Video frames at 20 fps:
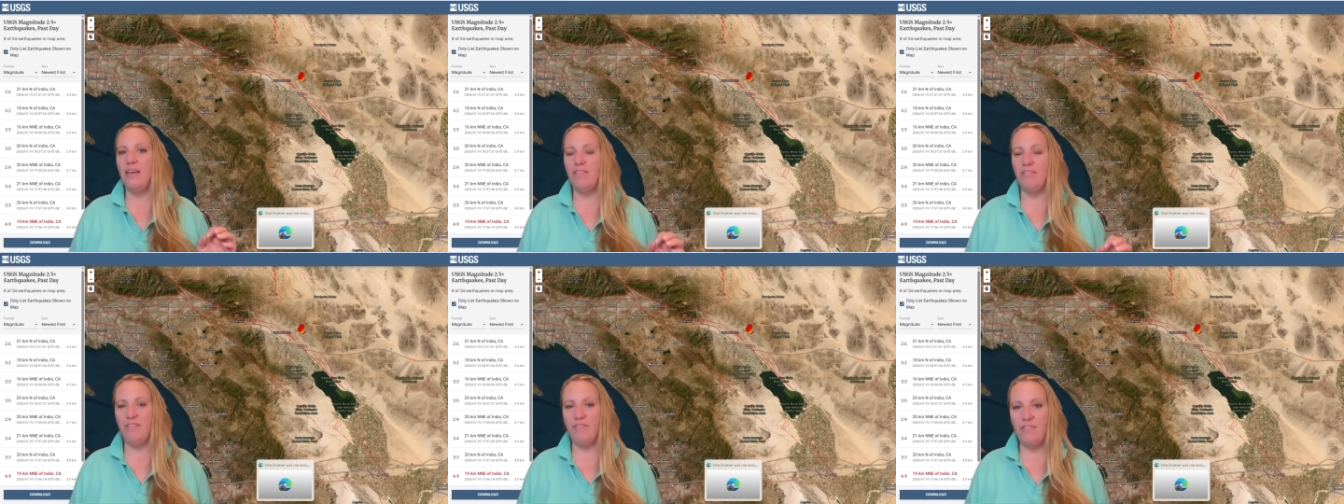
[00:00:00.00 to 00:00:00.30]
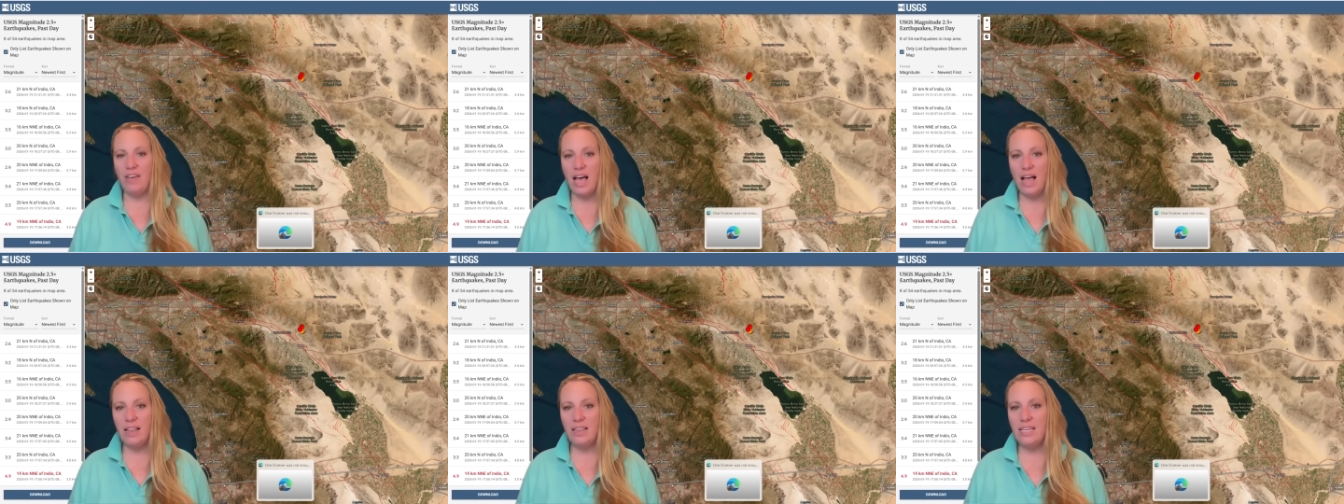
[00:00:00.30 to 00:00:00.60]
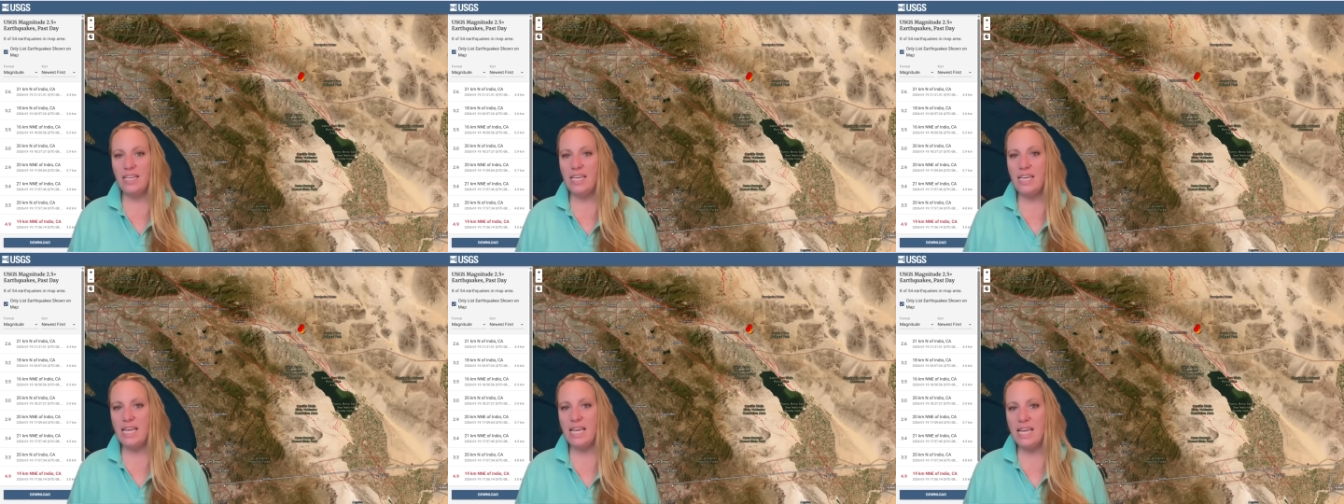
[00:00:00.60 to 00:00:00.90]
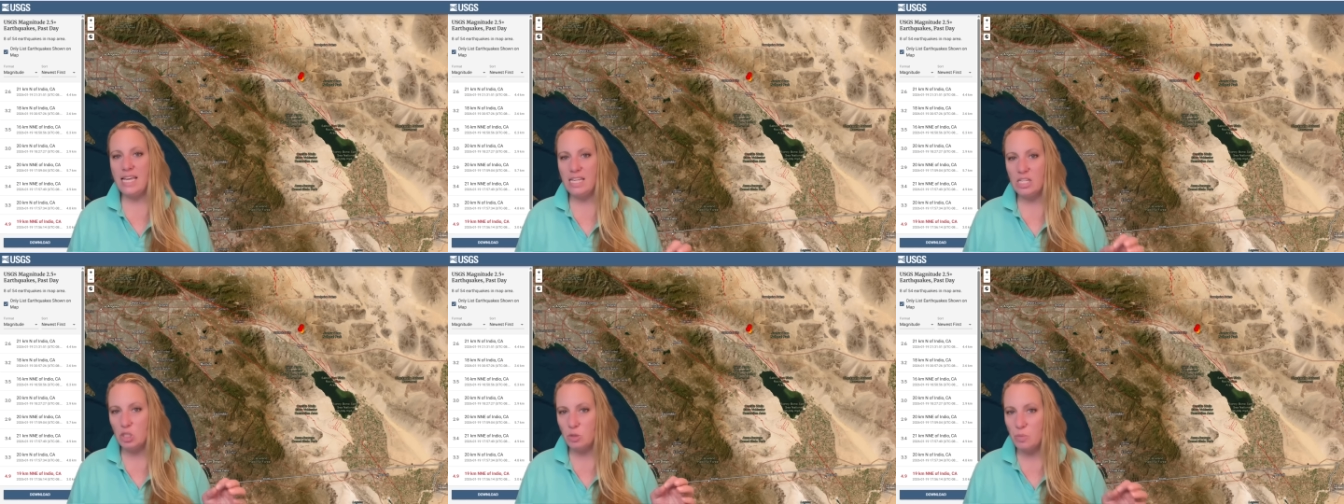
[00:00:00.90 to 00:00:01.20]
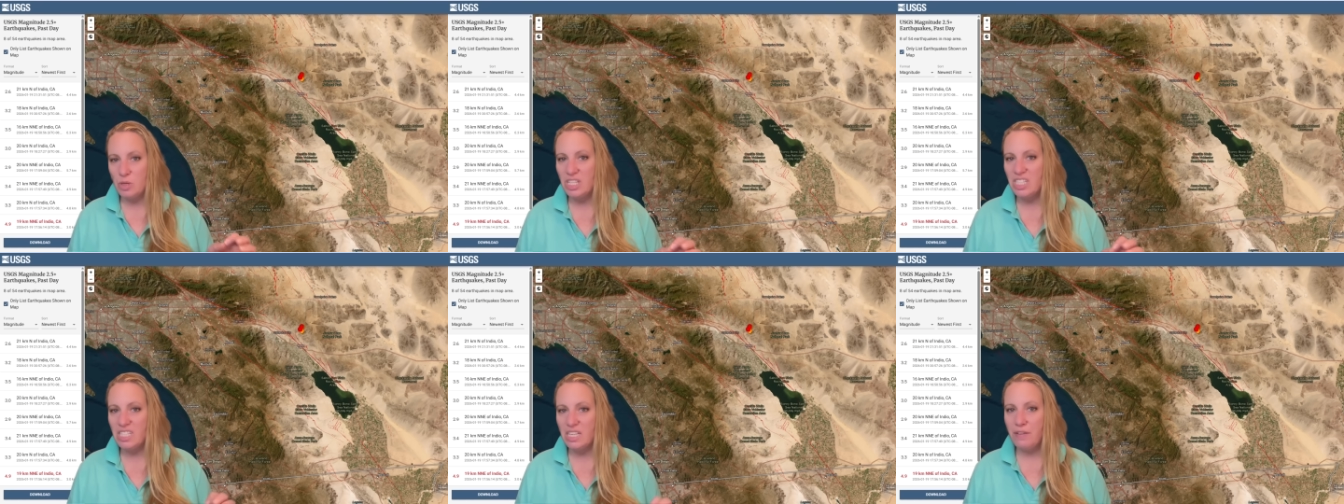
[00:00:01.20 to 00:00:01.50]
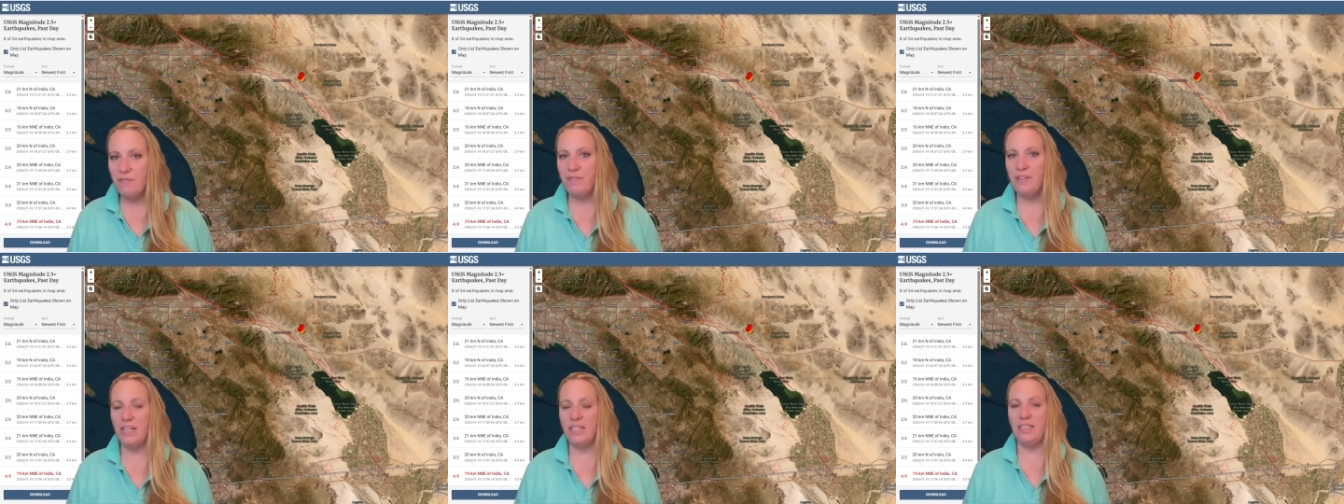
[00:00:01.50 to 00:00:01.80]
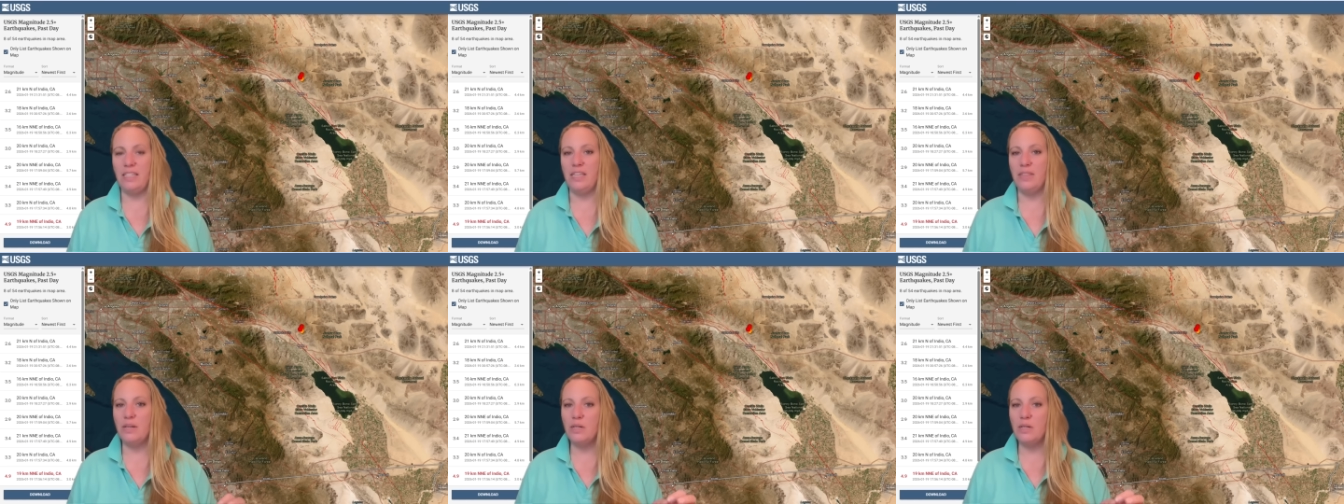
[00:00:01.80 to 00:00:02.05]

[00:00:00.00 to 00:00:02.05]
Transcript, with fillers: Valley eh, specifically.